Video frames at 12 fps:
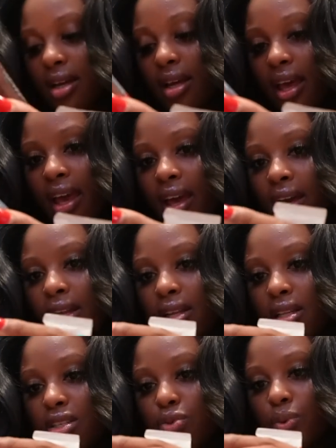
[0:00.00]
and
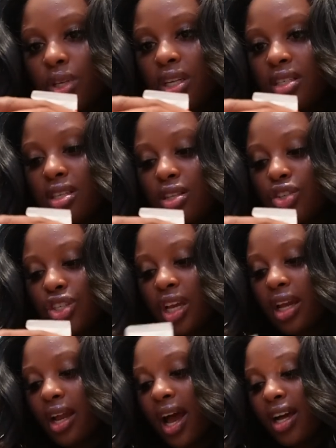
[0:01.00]
this one is in the
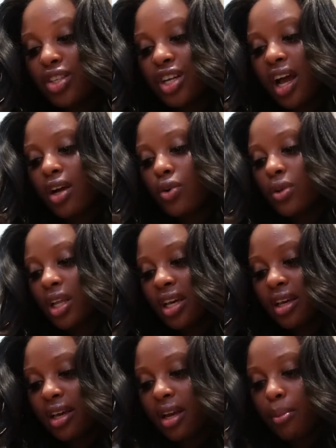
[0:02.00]
shade Hot
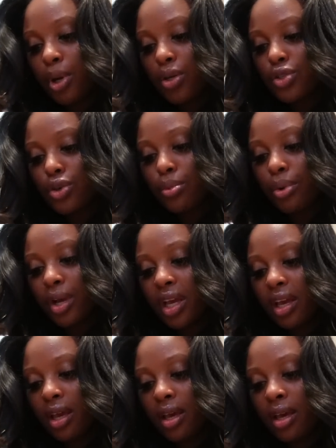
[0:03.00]
Chocolate, and I'm also
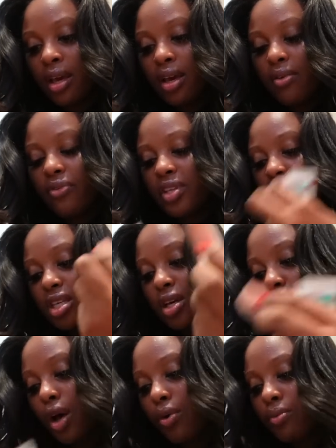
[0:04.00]
bringing Fenty
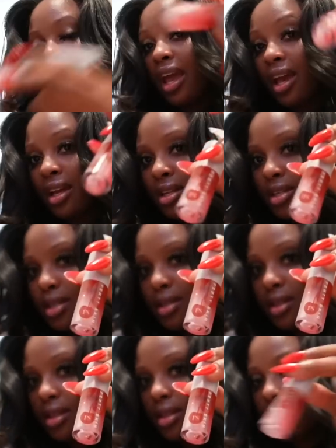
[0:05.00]
Glow and
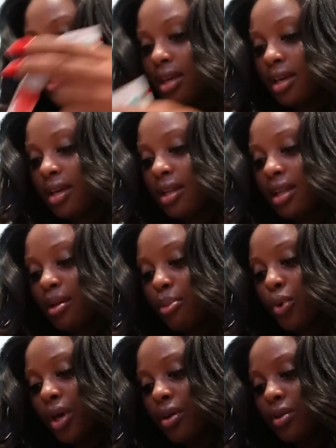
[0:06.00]
the lip
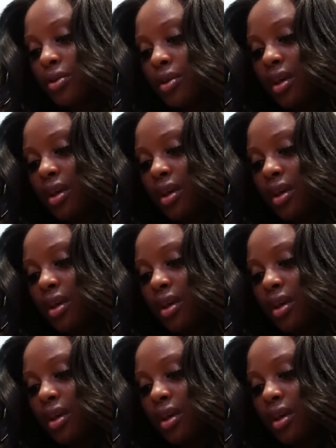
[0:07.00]
oil.